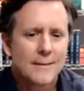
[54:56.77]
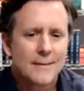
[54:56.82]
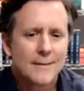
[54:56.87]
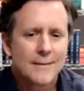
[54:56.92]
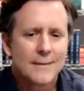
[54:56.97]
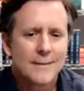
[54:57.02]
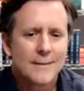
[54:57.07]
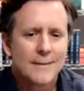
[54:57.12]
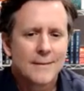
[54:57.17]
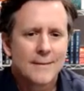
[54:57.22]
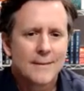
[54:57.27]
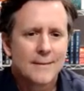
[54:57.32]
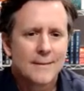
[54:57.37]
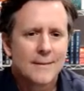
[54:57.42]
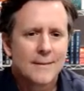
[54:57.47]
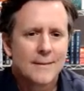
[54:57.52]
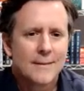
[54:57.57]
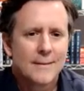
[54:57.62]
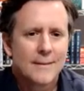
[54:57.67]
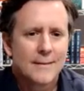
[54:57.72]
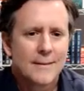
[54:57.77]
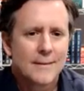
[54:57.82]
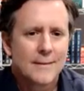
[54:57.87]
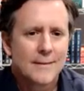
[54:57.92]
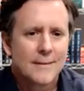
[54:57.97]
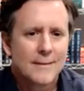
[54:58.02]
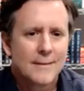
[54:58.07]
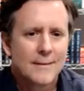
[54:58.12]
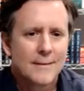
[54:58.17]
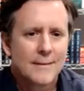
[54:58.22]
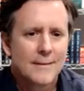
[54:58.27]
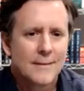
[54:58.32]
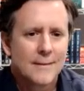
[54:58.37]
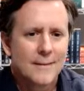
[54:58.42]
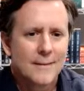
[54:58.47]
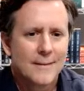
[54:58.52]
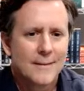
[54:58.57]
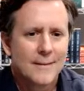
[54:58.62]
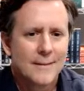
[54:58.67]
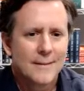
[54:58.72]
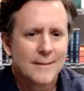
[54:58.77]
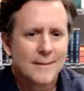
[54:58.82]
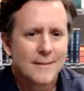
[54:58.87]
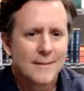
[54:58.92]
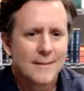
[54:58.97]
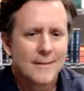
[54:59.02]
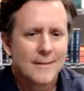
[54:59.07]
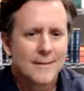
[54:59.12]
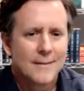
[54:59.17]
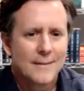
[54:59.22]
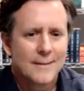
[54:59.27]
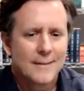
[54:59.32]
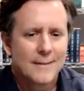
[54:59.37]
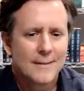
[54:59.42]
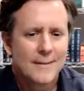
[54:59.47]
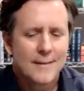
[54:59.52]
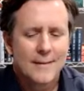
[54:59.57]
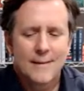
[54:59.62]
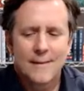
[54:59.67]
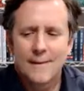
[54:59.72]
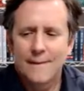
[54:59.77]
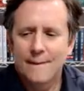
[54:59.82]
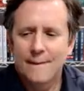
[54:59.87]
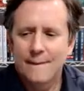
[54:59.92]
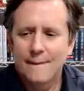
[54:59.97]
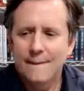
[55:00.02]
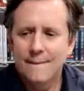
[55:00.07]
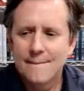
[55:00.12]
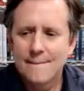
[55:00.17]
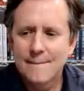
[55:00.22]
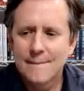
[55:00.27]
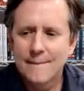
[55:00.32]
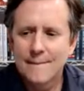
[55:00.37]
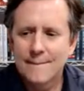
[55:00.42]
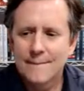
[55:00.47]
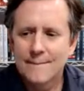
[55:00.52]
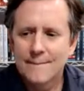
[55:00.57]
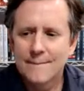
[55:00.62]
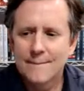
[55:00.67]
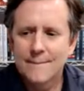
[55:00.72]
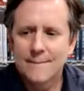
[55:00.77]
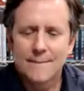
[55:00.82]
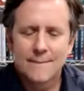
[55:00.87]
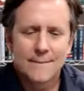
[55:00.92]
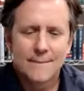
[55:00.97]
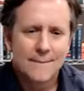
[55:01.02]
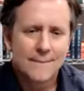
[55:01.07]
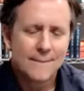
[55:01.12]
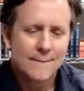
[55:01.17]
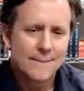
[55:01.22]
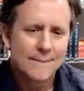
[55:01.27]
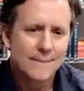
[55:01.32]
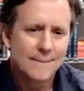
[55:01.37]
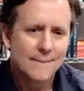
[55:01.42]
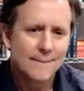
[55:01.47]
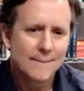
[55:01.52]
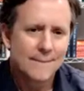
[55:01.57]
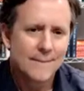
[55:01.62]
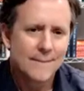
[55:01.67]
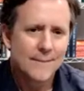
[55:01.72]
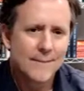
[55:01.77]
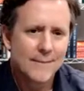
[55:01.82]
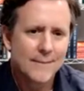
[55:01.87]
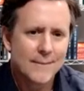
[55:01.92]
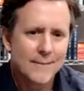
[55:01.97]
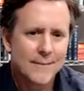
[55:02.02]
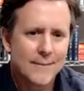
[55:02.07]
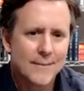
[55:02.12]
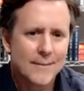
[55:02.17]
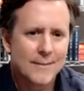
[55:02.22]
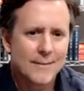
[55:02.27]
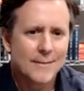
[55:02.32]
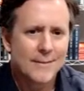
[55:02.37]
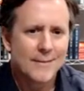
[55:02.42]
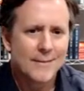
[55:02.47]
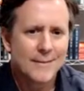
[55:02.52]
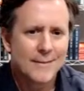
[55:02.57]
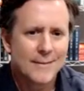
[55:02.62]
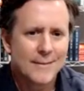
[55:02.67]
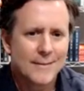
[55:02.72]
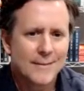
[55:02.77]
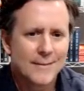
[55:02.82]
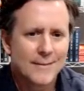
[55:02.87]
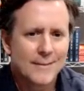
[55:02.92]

The person shown says nothing.